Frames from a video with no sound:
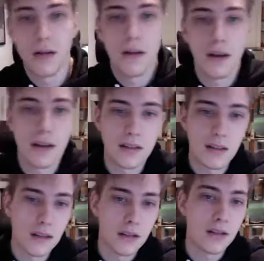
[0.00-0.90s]

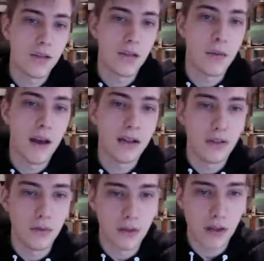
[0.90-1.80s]
accents on the badge, and
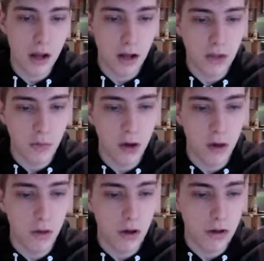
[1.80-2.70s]
it was the Carlsberg
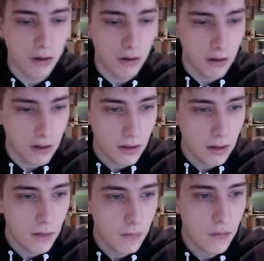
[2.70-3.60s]
one.
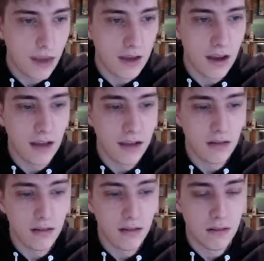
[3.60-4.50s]
And then,
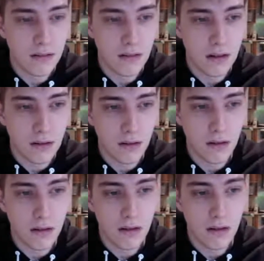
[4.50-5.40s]

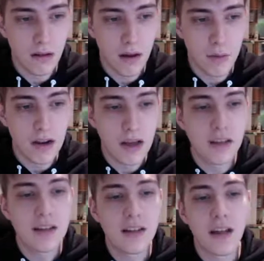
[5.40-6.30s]
I mean,
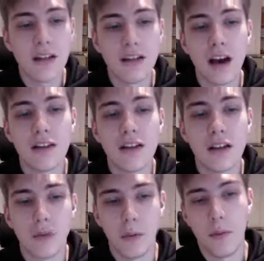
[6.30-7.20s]
these are the kits that I start
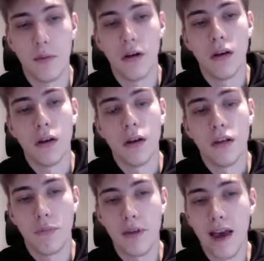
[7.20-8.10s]
to remember. The
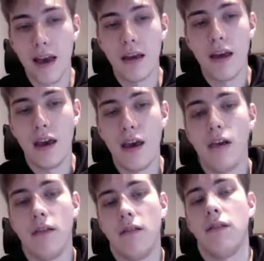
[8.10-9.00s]
black kit,
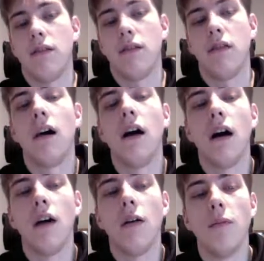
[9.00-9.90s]

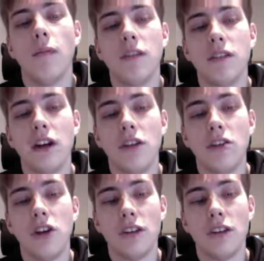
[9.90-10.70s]
the standard charter